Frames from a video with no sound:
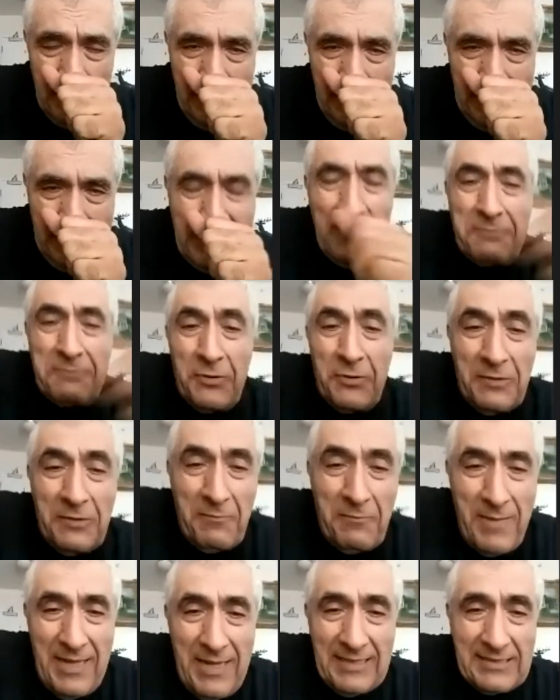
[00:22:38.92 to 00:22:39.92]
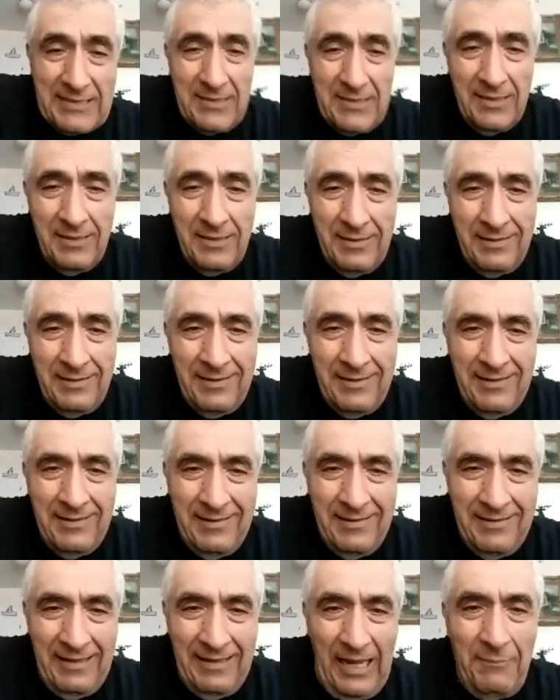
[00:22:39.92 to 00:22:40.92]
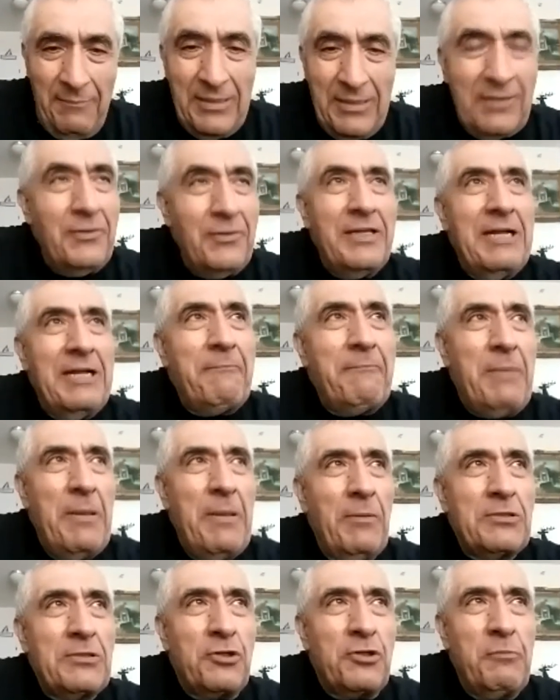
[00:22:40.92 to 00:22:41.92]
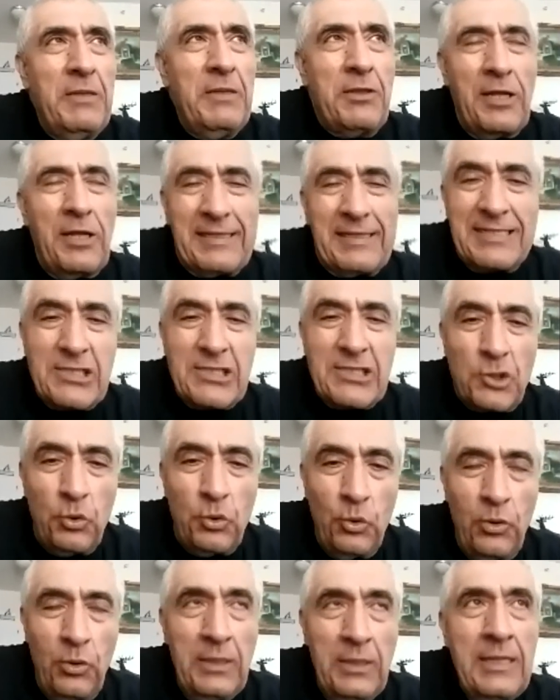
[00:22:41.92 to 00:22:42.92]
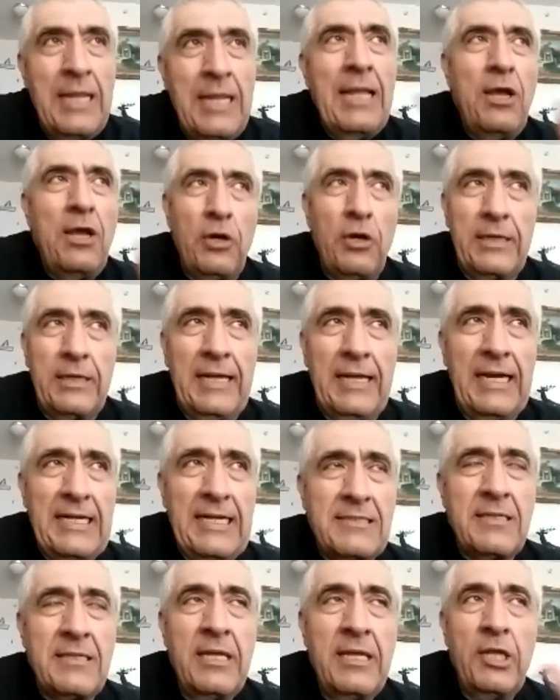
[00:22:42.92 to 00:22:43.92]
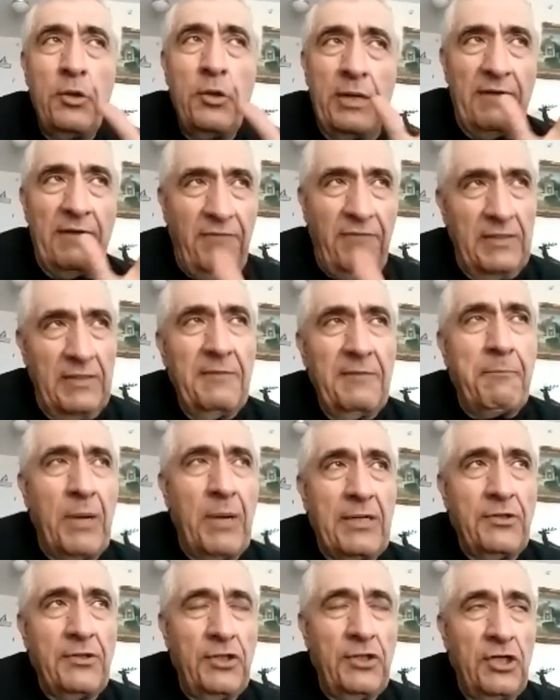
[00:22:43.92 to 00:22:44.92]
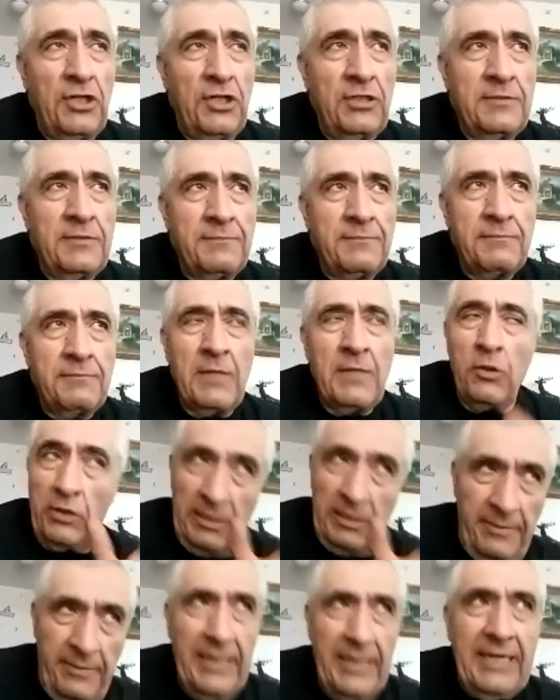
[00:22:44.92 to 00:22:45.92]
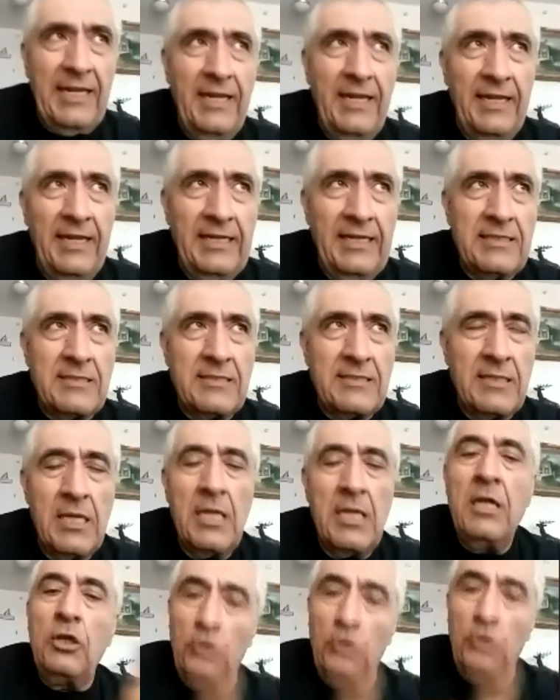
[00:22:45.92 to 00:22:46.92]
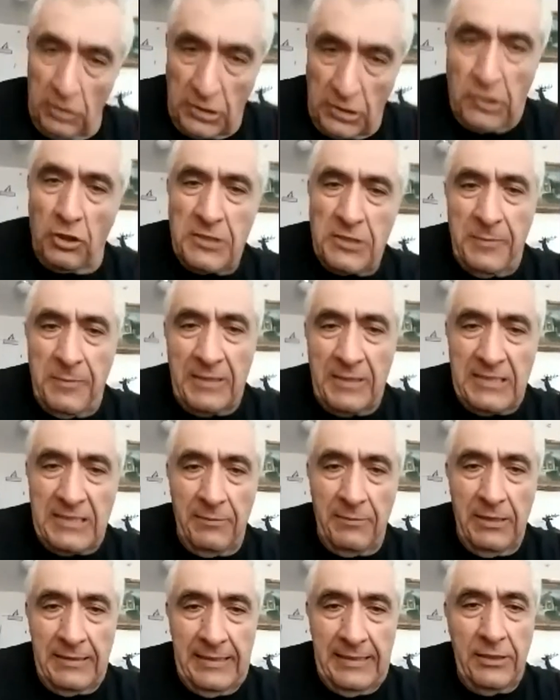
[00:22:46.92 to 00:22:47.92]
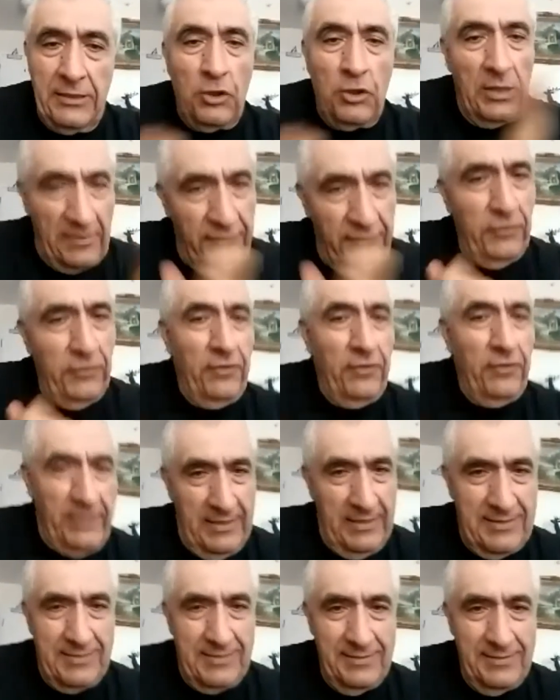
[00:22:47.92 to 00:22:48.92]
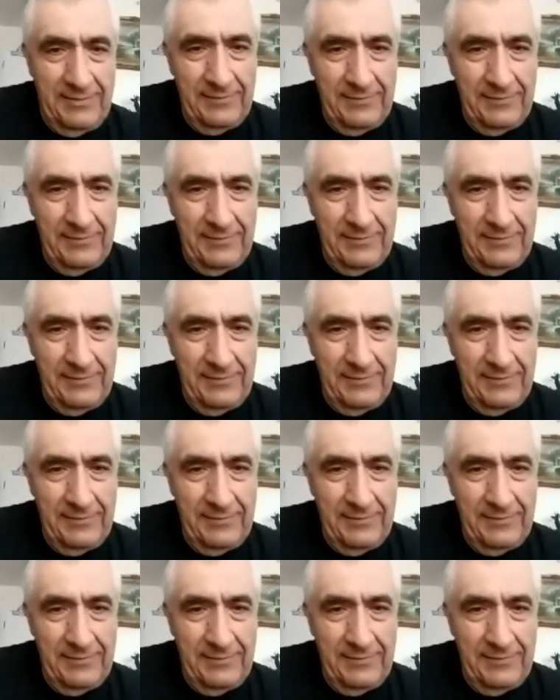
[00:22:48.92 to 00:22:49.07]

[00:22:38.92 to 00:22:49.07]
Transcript: It's an absolute mess. I mean, don't you think people should be taught at school? Okay, guys, you're gonna find a partner, you're gonna make kids. It's your responsibility to look after your kids.